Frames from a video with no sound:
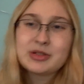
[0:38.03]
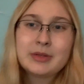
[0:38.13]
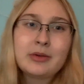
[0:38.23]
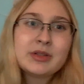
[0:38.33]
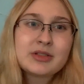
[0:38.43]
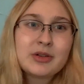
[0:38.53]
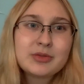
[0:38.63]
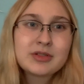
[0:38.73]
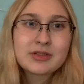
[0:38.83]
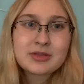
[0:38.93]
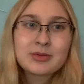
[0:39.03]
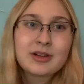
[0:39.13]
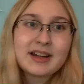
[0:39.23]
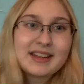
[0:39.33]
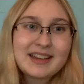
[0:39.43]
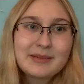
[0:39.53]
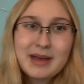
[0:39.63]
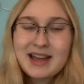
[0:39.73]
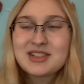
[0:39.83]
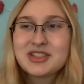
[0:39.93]
We always go to the store and get
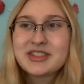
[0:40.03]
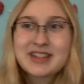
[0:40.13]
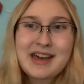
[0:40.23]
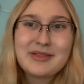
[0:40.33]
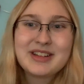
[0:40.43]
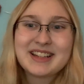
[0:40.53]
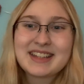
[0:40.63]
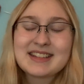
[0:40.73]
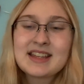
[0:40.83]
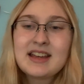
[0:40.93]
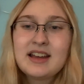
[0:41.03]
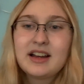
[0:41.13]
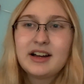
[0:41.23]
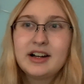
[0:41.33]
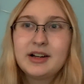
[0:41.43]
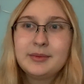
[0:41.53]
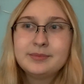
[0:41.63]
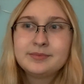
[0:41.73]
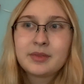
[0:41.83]
mac and cheese, dino nuggets, um,